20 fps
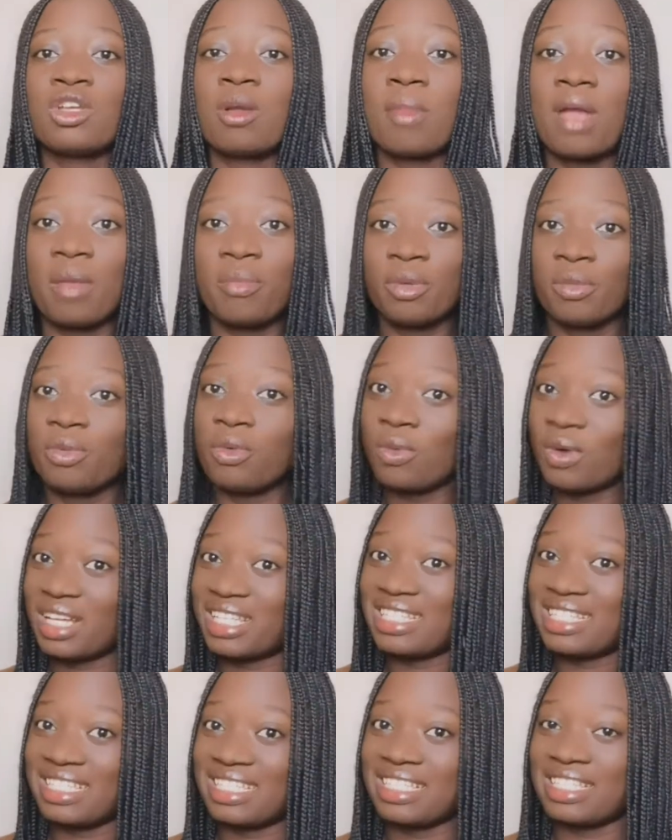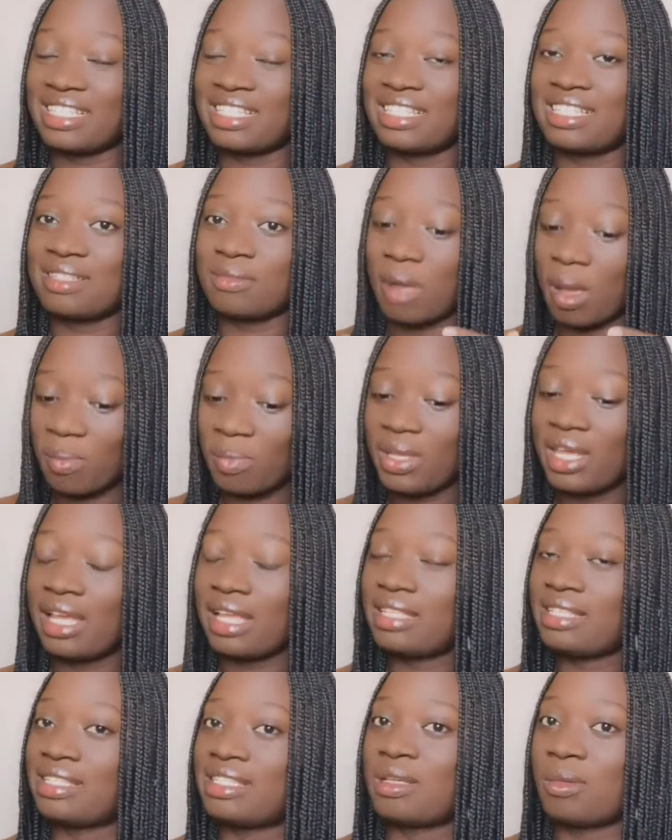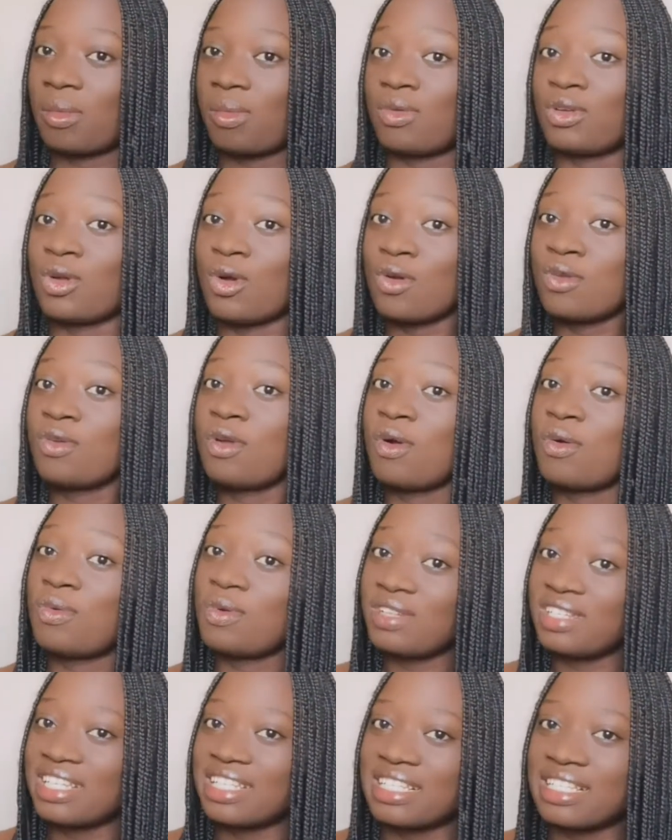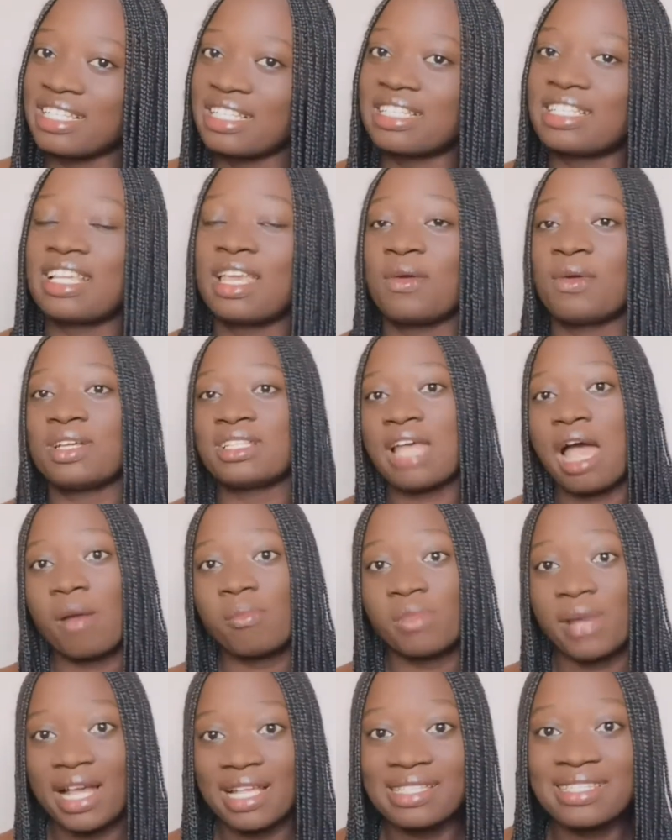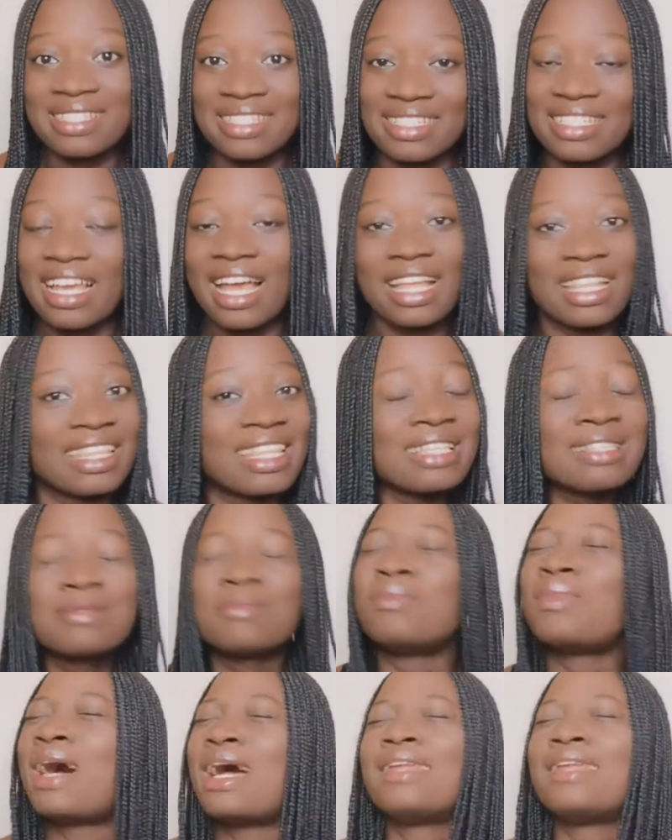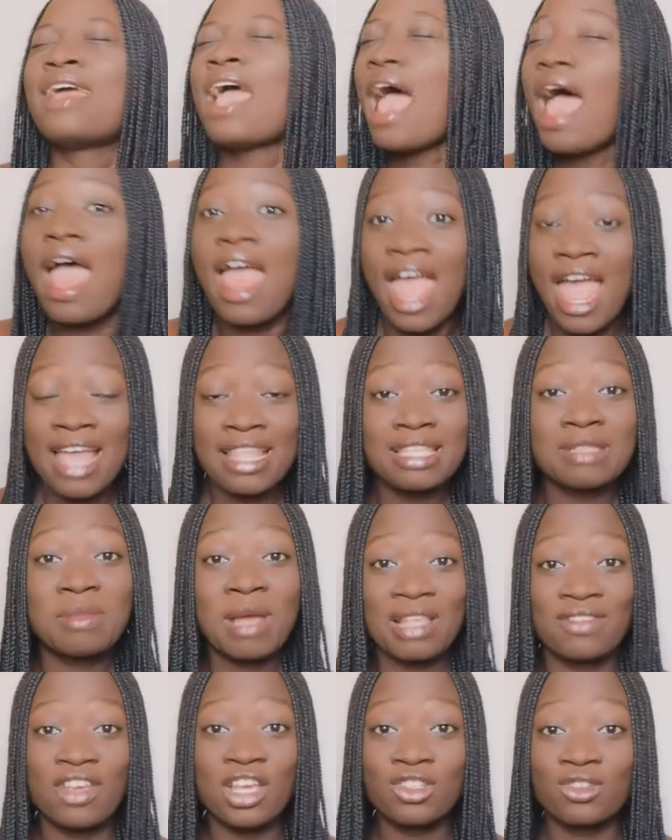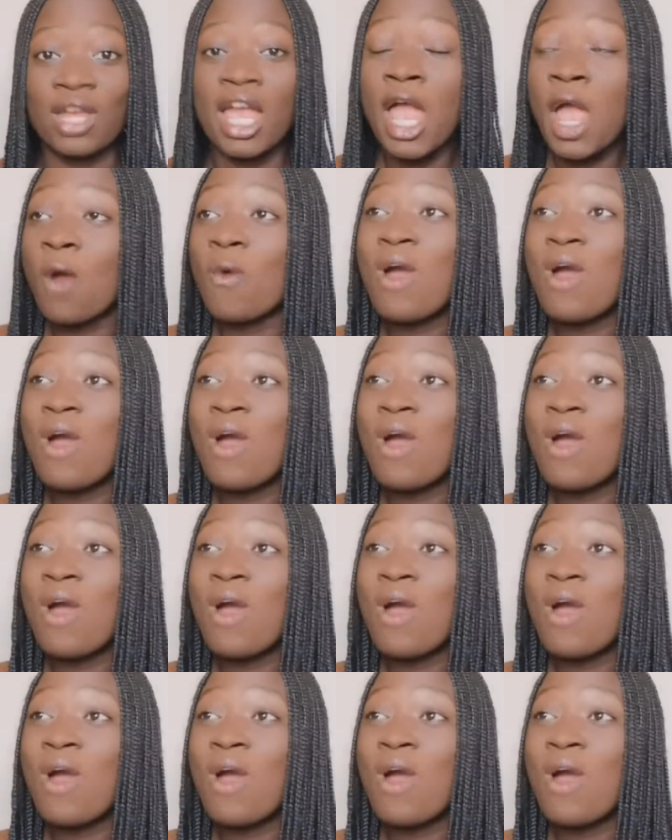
sure my people watching this, my PhD people don't know who this is. He was our math teacher. This man is very strict.